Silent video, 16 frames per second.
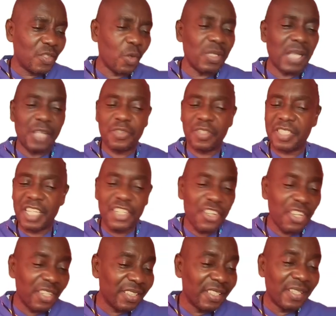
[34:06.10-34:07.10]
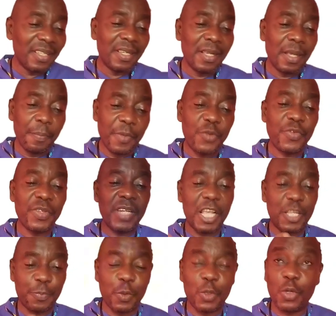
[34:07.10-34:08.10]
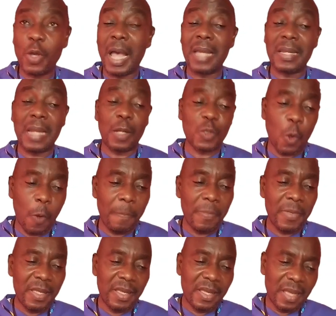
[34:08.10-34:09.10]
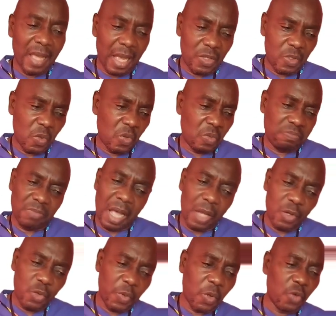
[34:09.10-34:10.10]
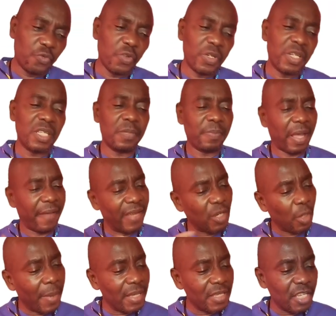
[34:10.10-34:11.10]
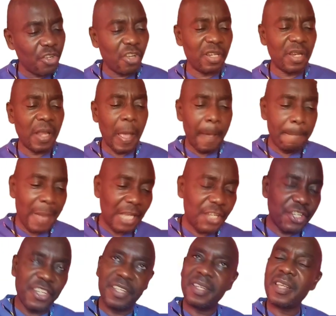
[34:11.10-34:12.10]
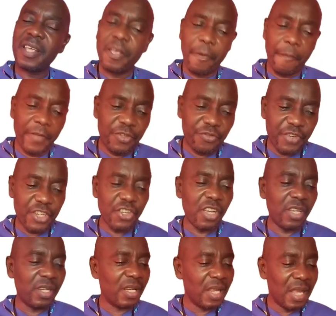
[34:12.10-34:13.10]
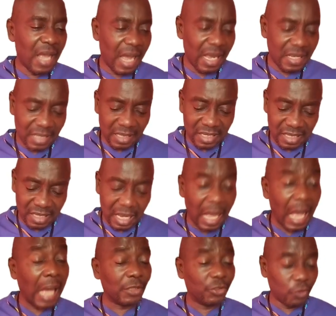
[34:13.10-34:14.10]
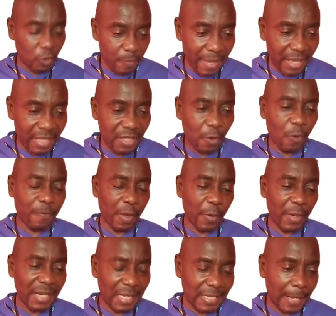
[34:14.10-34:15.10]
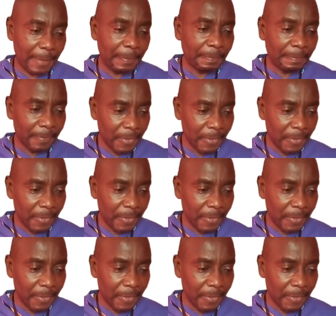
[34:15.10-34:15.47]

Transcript: distort association between exposure and outcome. And so how do we control this? By randomization, matching, restriction, and statistical adjustment of our data